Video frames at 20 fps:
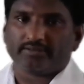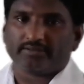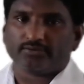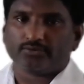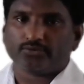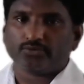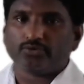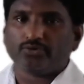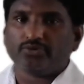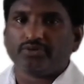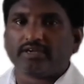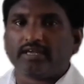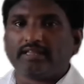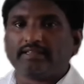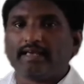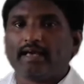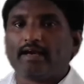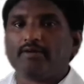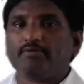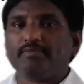So you
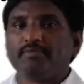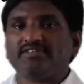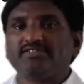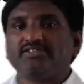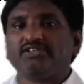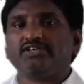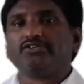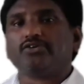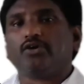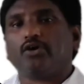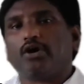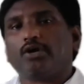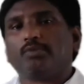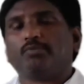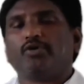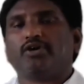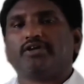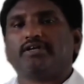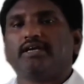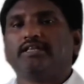can have message or
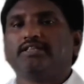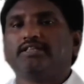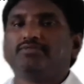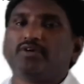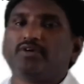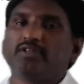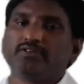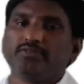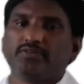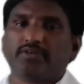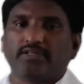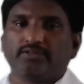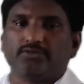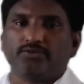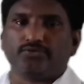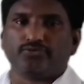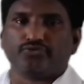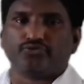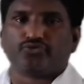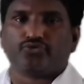body, anyone you can
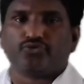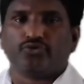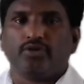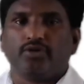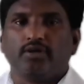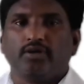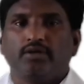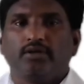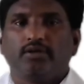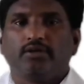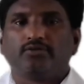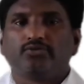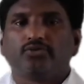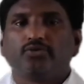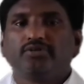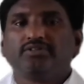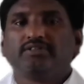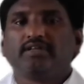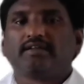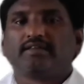use.
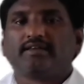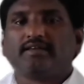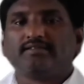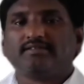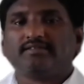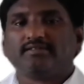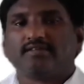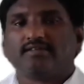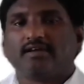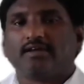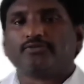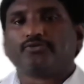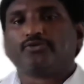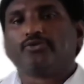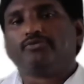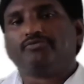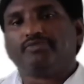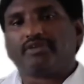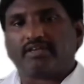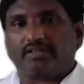So in that cases
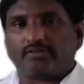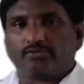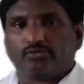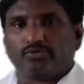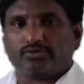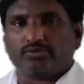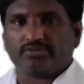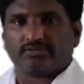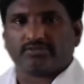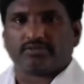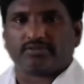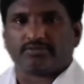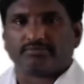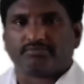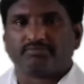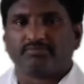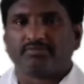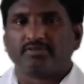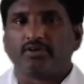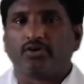also we can use.
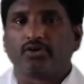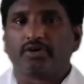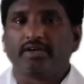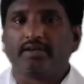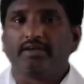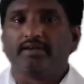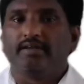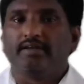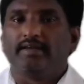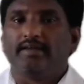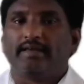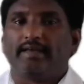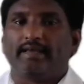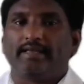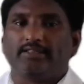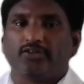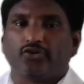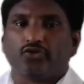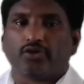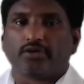Okay,
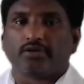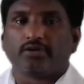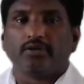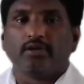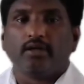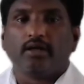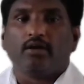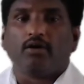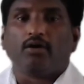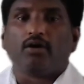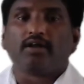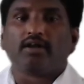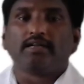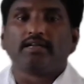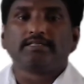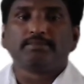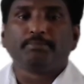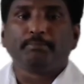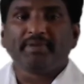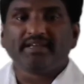either or
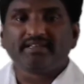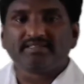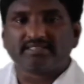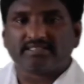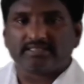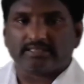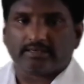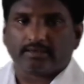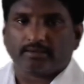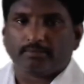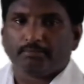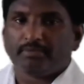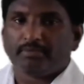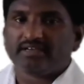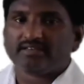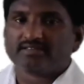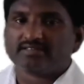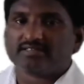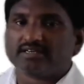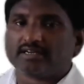else
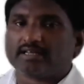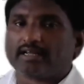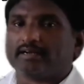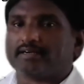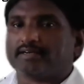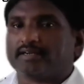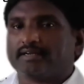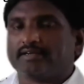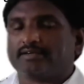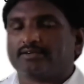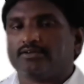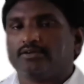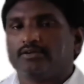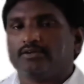mixed content.